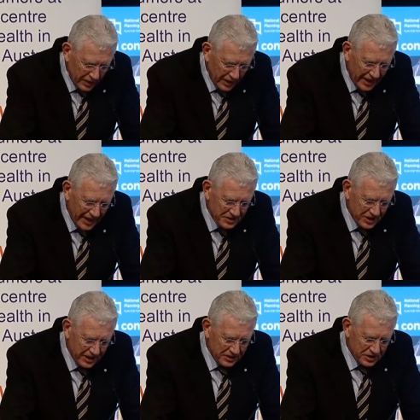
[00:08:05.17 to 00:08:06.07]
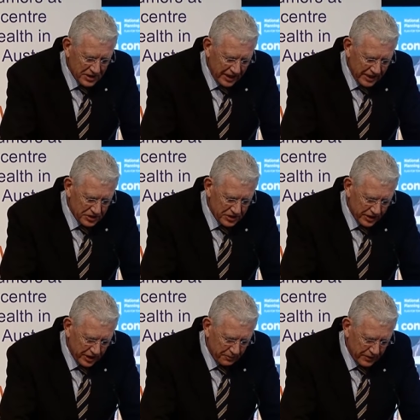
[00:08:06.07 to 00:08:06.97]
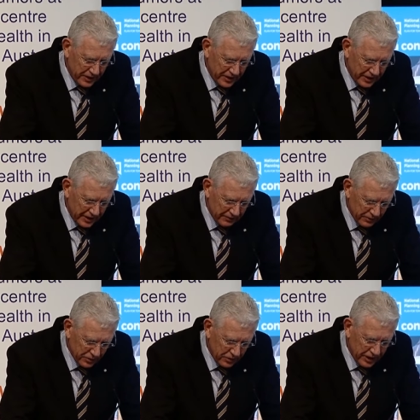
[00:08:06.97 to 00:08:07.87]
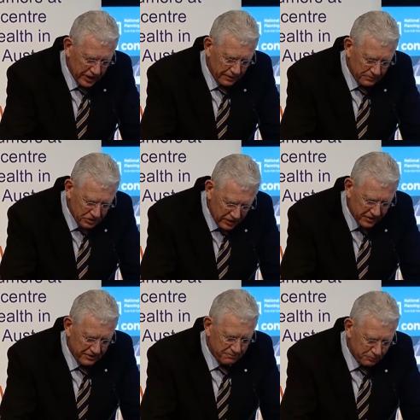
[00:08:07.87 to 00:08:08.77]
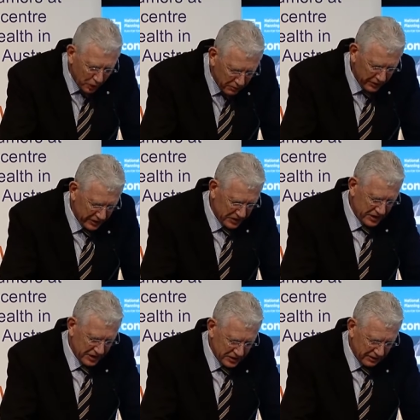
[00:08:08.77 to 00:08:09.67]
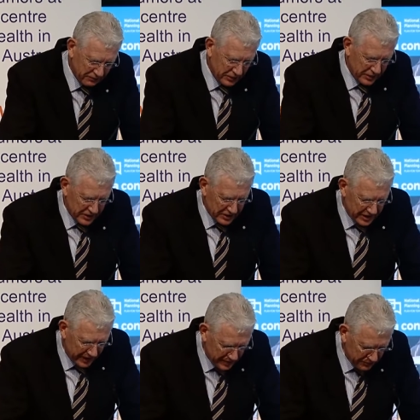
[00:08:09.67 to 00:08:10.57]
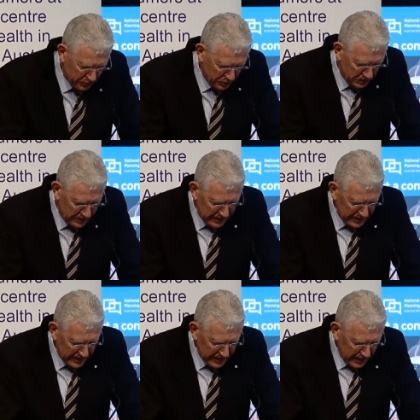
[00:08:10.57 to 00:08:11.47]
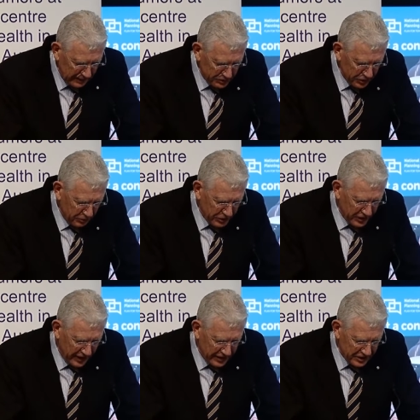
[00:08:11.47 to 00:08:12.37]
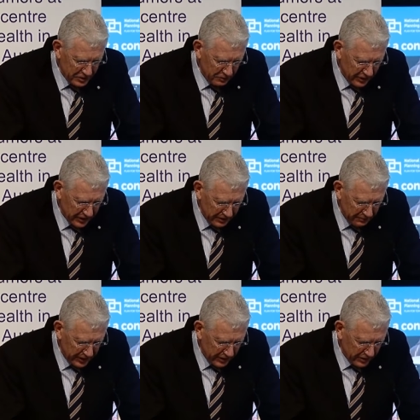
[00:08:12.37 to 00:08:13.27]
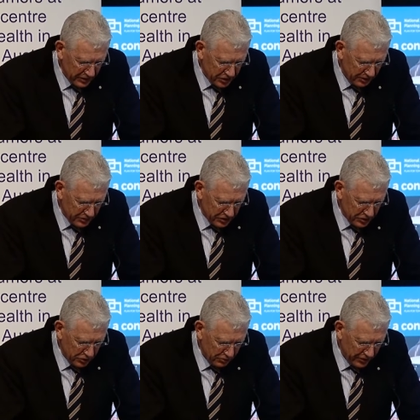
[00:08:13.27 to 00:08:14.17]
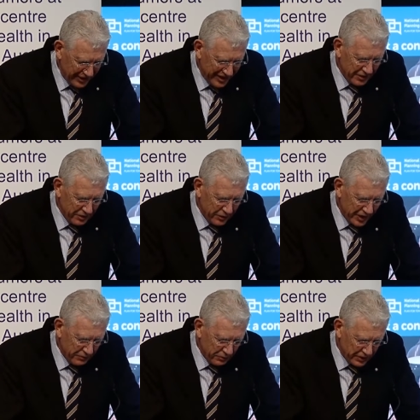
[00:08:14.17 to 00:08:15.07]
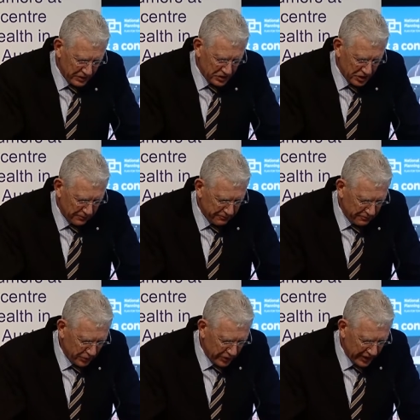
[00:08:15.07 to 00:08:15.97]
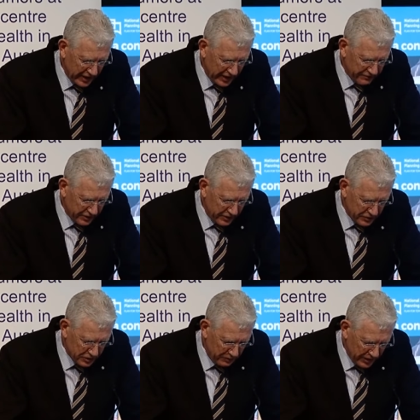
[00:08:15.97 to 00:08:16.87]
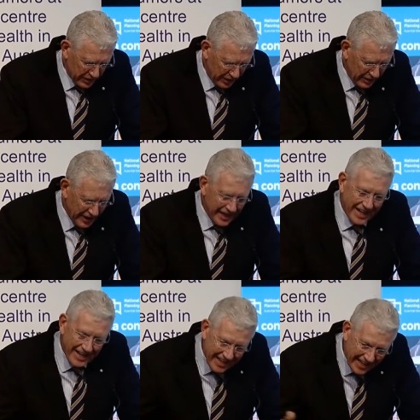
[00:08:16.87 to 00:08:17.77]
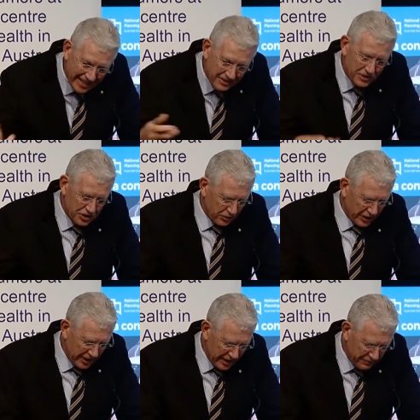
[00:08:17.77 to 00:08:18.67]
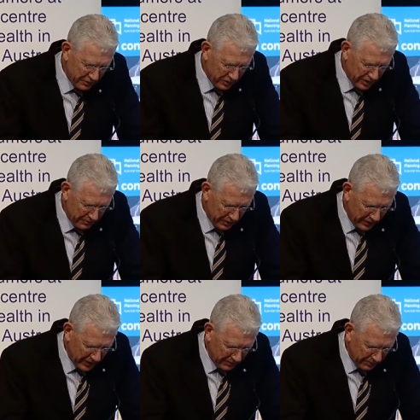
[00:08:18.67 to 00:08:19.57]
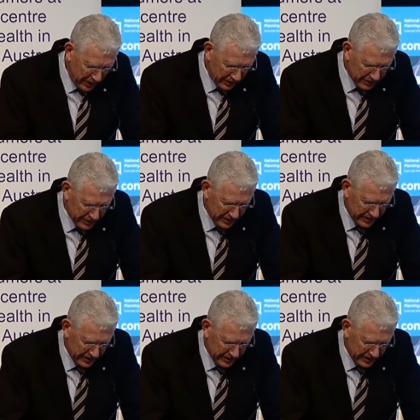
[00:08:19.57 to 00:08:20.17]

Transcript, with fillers: He has end stage COPD, chronic obstructive pulmonary disease, I've learnt it stands for. I'm sure Richard hated smoking, but he got a job as a storeman in an era when everyone stopped for morning and afternoon smoko, and he had to join in if he wanted to be one of the blokes.